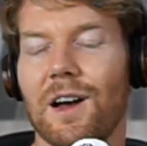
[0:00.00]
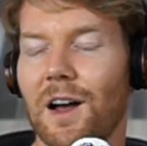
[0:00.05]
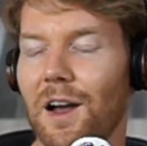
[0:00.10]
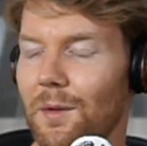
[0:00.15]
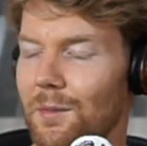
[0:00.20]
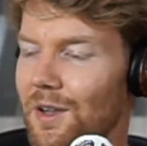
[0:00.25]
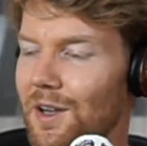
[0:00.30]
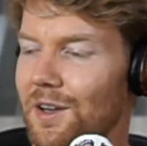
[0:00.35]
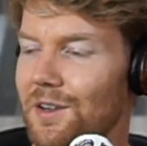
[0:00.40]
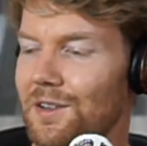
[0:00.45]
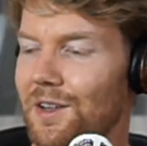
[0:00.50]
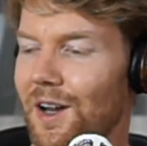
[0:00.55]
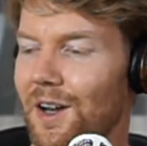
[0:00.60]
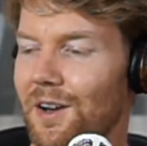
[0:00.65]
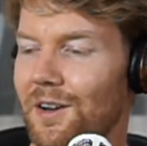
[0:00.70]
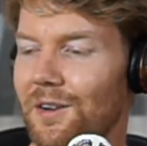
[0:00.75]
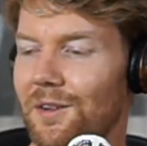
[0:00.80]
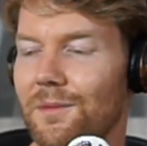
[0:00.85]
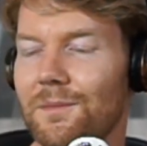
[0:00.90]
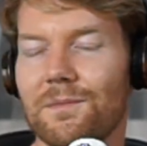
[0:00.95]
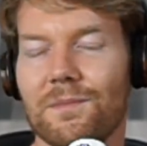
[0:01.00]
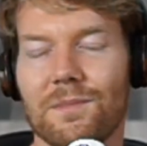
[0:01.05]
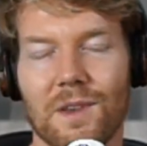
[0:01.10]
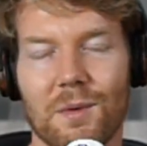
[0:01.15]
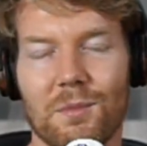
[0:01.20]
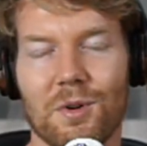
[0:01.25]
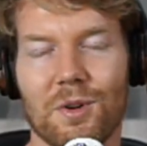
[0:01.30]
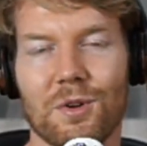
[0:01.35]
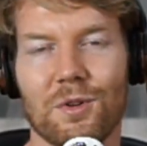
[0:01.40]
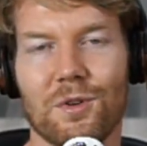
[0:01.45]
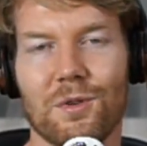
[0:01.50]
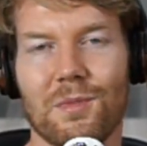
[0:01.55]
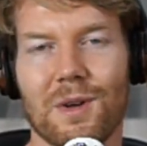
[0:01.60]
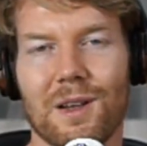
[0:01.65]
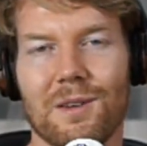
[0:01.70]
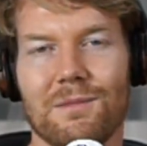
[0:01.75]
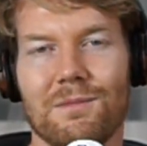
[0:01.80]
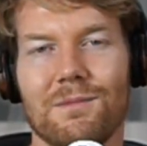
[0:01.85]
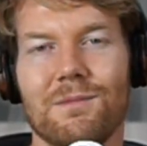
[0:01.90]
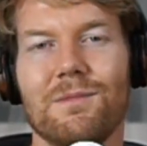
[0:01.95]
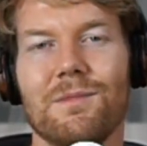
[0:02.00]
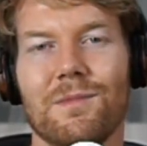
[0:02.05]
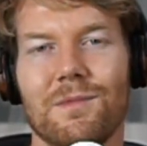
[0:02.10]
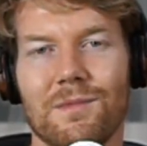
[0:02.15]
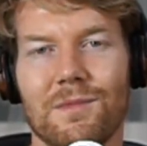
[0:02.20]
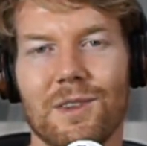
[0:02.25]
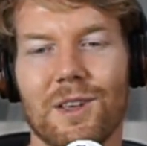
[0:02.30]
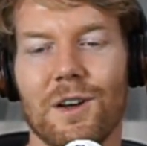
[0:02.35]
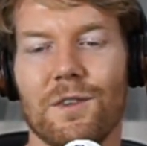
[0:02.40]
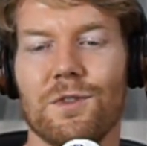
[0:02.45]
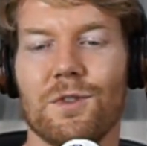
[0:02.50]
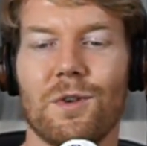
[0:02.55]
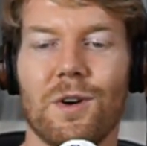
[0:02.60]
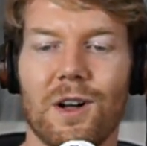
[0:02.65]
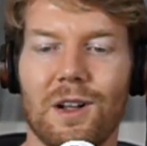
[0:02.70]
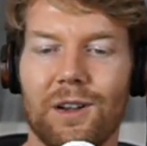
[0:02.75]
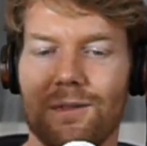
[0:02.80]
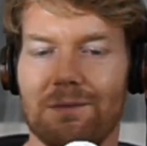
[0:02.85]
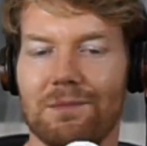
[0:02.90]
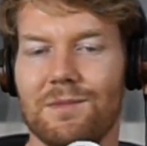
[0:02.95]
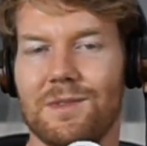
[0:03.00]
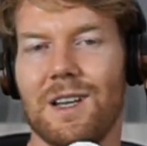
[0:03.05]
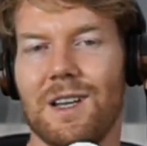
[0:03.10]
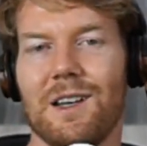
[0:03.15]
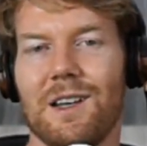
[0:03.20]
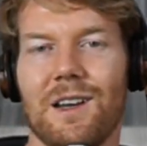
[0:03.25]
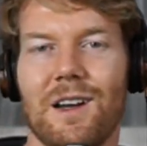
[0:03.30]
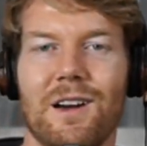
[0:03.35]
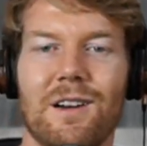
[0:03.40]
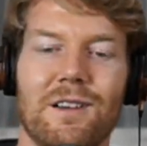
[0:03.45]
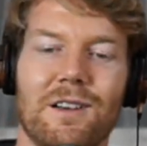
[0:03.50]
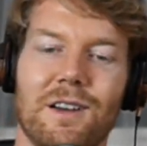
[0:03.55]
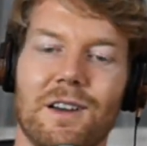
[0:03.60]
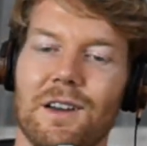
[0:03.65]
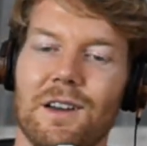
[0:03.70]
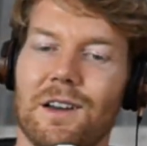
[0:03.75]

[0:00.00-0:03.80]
I'm getting tired. I'm going to go to bed. Love you all. Take care.